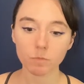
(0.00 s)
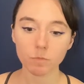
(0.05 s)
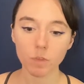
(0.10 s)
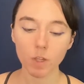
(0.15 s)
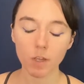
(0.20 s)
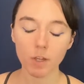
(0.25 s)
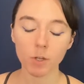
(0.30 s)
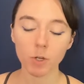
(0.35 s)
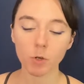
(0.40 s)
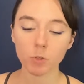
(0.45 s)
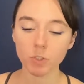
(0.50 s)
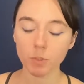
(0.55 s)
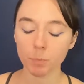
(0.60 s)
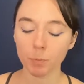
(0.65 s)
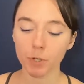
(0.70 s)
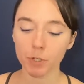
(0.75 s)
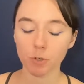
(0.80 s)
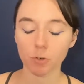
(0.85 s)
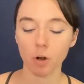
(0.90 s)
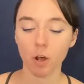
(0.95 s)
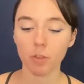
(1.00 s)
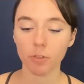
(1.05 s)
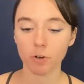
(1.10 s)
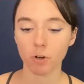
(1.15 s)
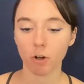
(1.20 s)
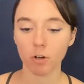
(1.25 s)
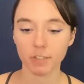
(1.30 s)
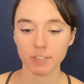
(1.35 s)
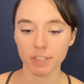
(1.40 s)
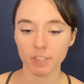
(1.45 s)
you know, to put your
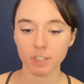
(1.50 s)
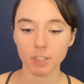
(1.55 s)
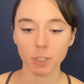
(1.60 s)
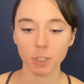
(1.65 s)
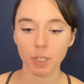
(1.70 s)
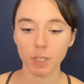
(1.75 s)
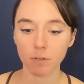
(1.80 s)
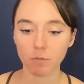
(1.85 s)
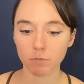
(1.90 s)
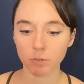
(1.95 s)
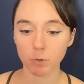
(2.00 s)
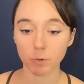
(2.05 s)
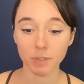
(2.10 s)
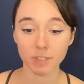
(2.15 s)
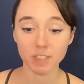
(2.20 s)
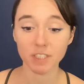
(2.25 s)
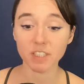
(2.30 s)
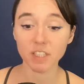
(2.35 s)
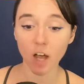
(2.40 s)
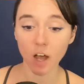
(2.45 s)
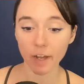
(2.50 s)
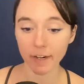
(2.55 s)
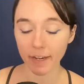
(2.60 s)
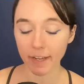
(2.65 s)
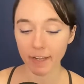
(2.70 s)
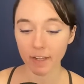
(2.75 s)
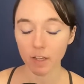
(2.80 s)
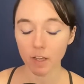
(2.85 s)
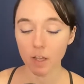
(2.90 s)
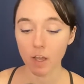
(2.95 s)
other artistic influences on
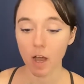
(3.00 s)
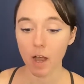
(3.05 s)
it.